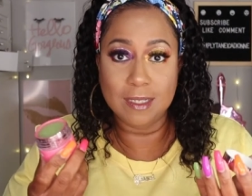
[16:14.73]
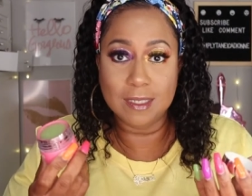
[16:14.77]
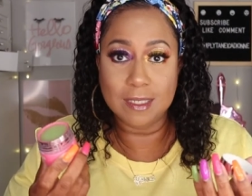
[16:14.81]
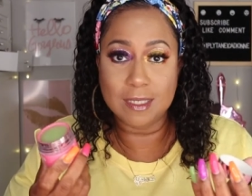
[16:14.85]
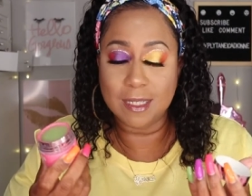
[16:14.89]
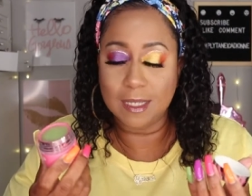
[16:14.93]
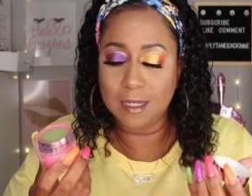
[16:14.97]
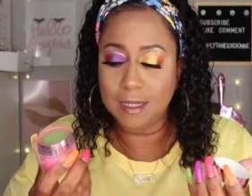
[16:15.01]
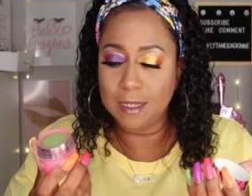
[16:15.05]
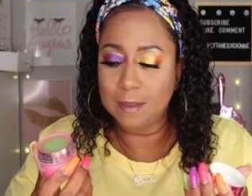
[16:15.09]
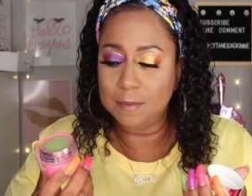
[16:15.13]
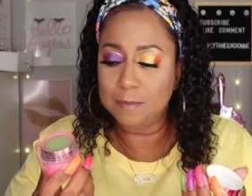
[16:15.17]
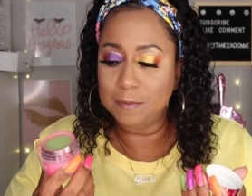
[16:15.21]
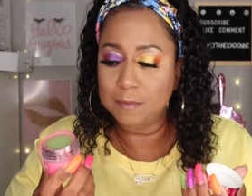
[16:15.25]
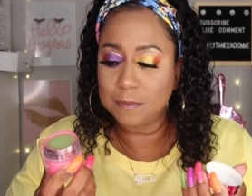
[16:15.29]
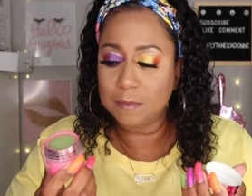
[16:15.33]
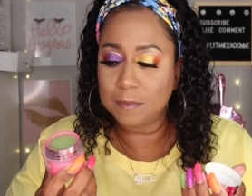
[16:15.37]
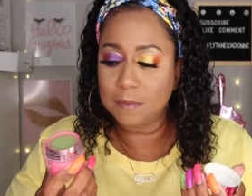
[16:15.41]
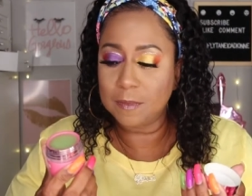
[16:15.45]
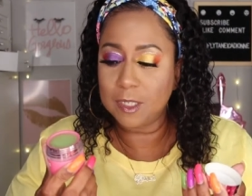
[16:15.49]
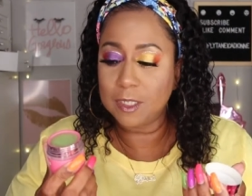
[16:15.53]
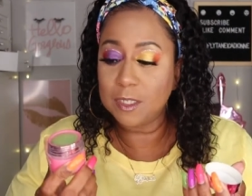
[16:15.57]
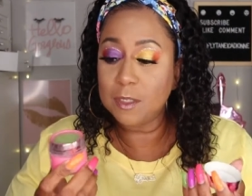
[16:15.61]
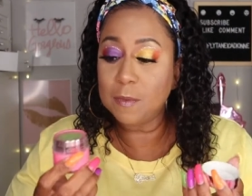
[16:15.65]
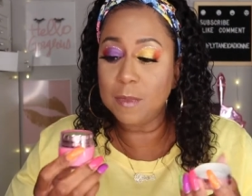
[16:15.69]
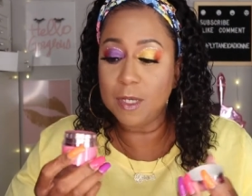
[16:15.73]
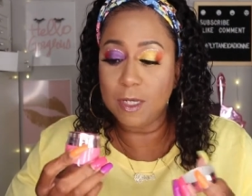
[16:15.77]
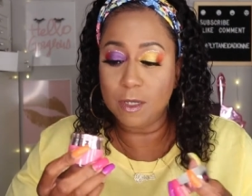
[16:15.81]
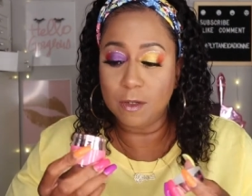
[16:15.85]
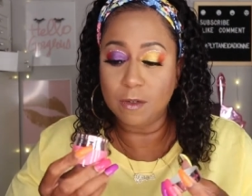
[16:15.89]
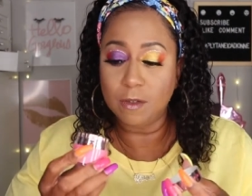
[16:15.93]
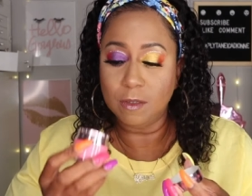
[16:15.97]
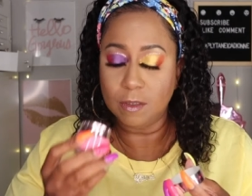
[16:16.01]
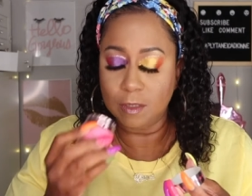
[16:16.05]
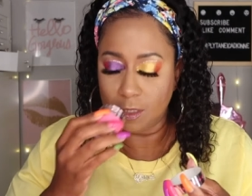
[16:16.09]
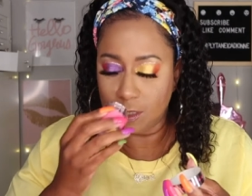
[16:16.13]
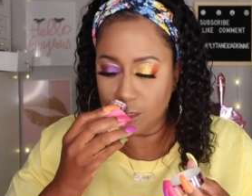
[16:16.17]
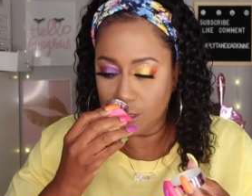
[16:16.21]
as um,
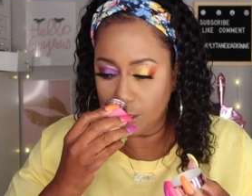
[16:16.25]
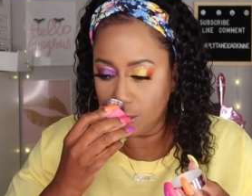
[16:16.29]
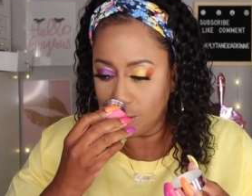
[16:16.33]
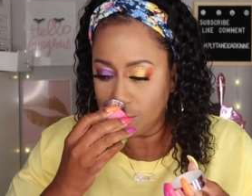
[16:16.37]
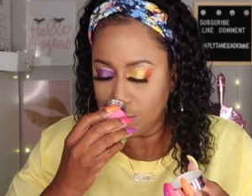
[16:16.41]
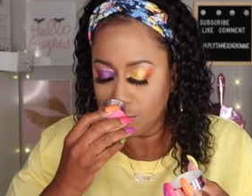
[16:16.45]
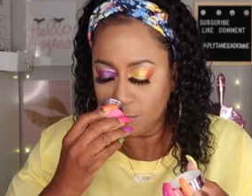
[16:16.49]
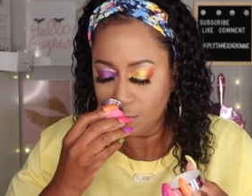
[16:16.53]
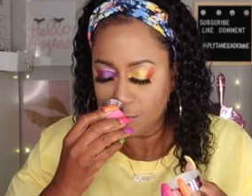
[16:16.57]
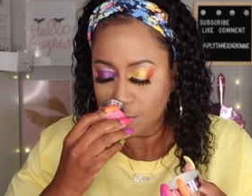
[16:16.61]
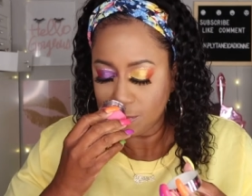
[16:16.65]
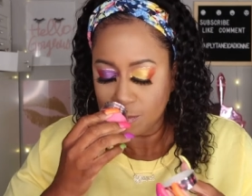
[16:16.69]
smell good.